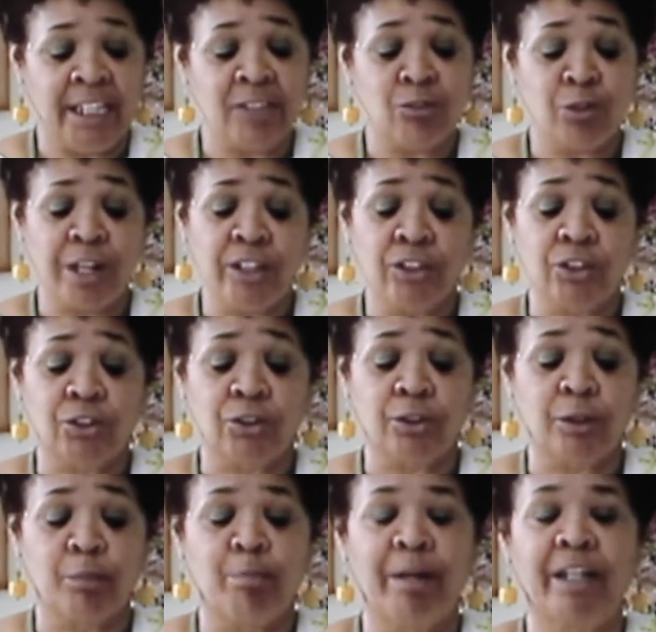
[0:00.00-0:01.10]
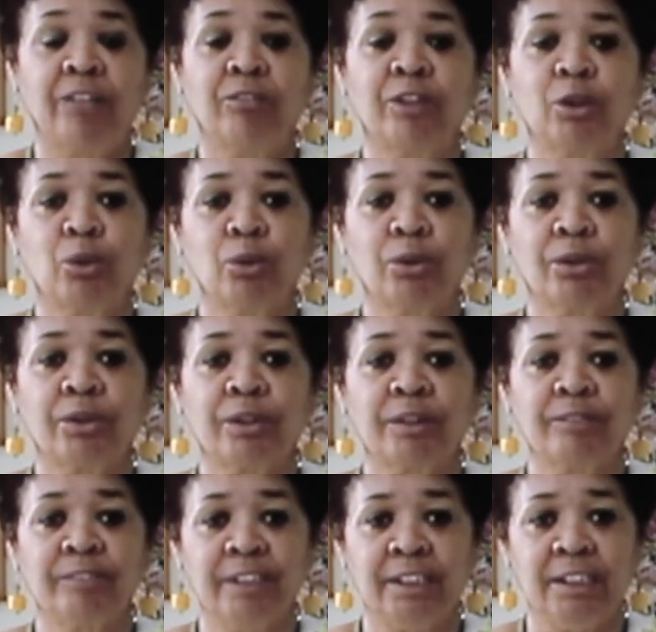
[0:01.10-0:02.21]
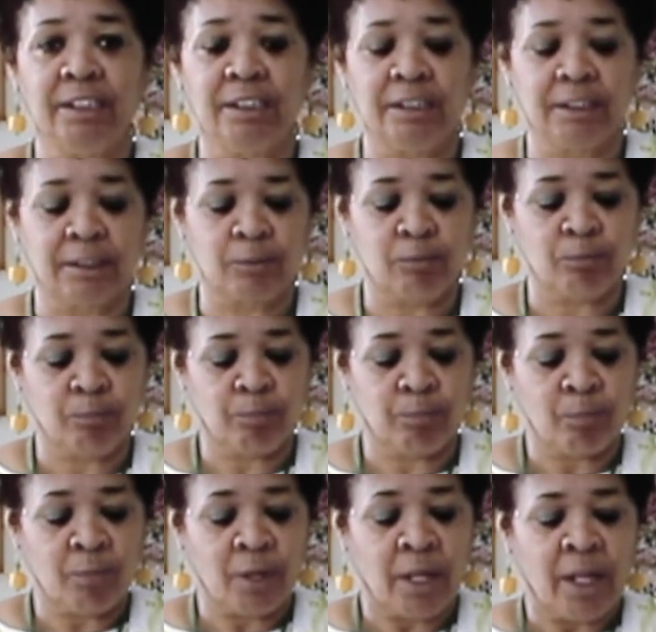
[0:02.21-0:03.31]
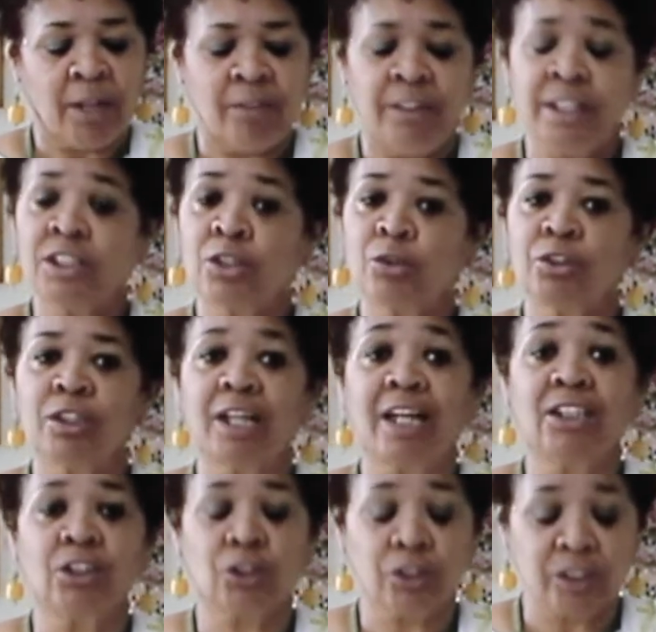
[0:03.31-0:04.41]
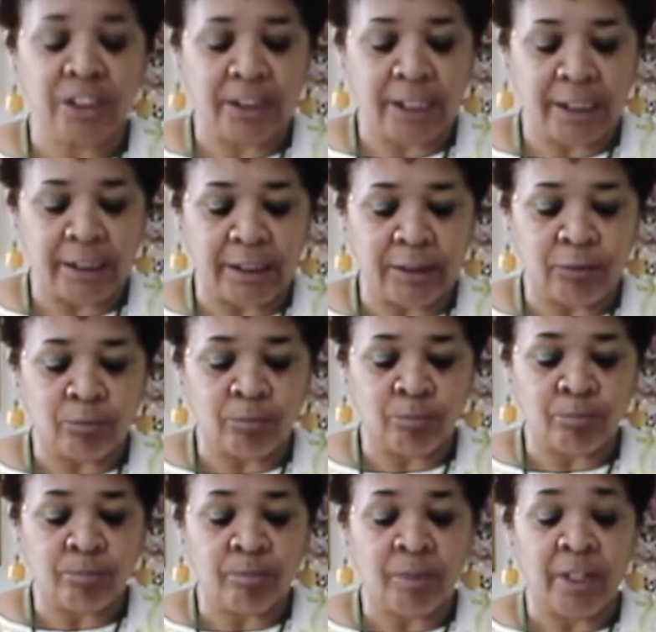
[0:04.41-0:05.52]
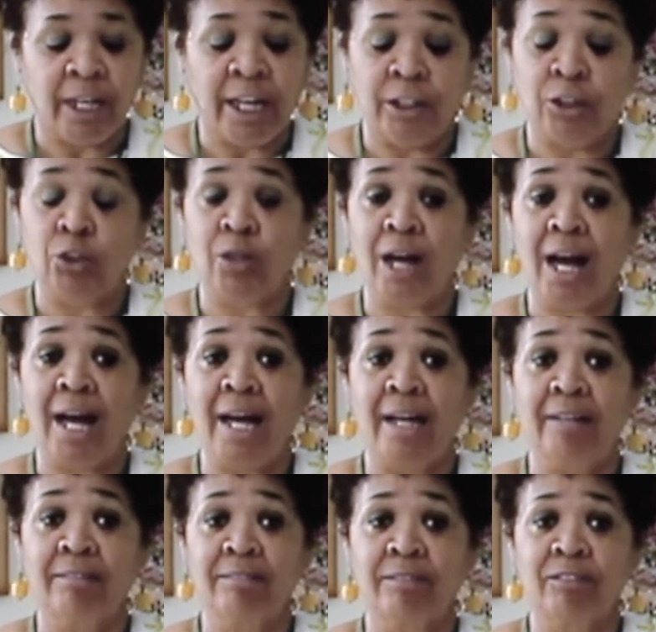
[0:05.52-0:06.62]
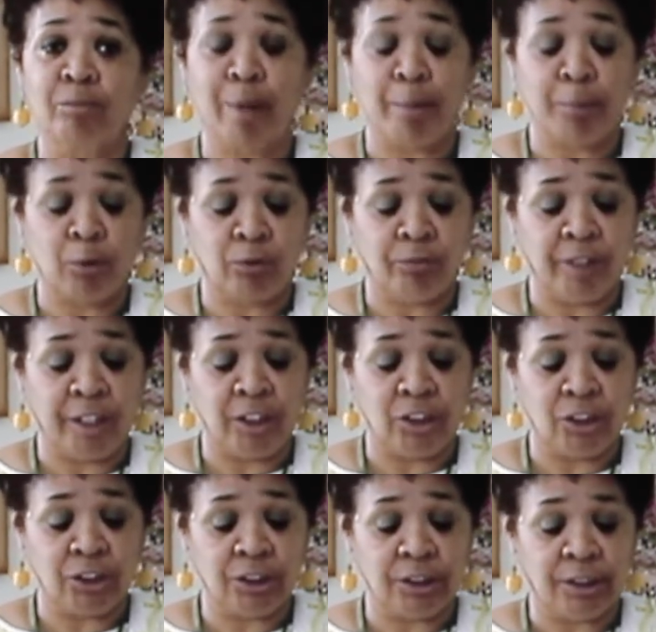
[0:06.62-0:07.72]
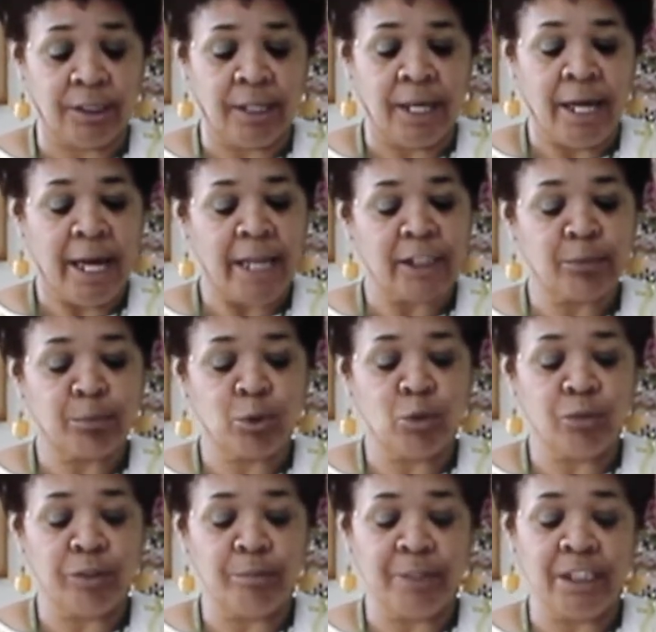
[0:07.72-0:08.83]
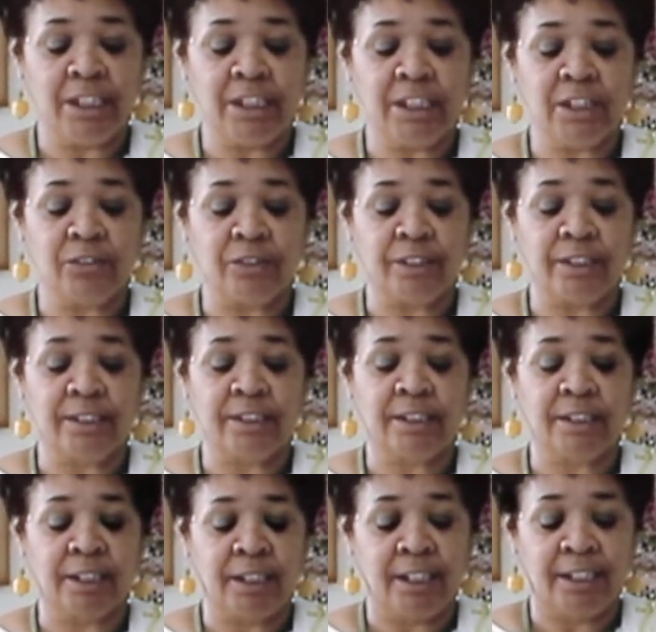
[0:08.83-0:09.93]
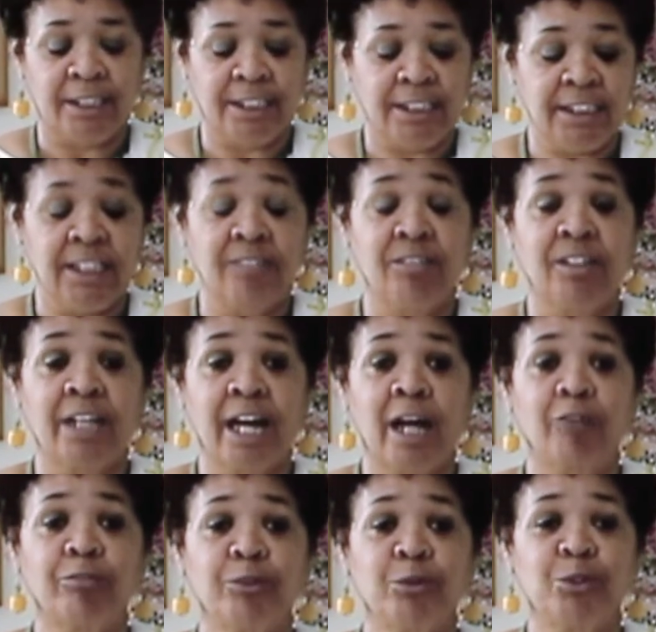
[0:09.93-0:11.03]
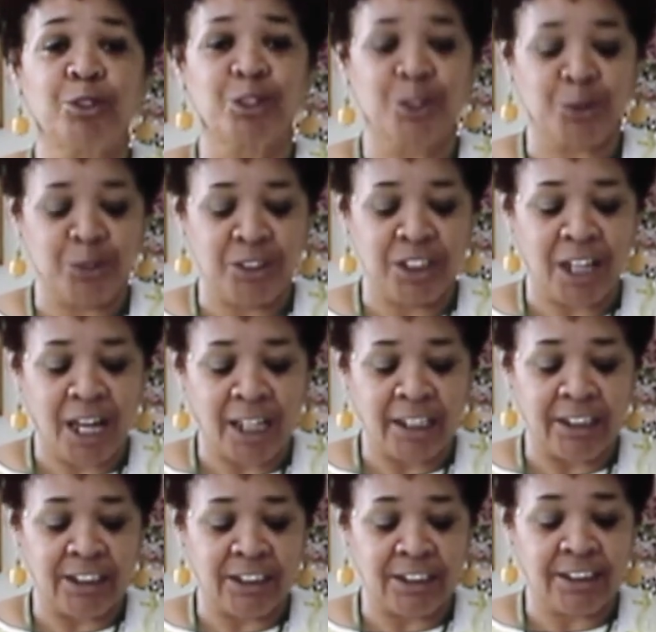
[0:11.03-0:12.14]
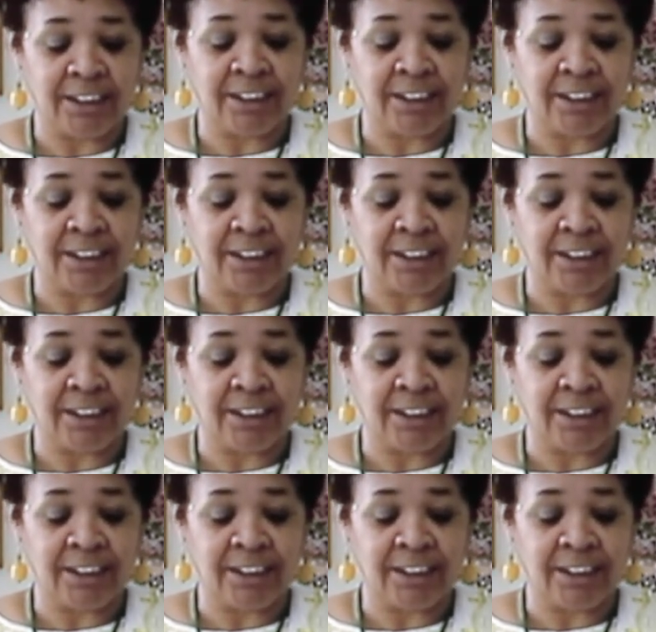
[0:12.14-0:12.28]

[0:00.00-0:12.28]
registered by the recorder of deeds. This sociological study and the drive of my motivation has proven many theories, this giving our future sociologists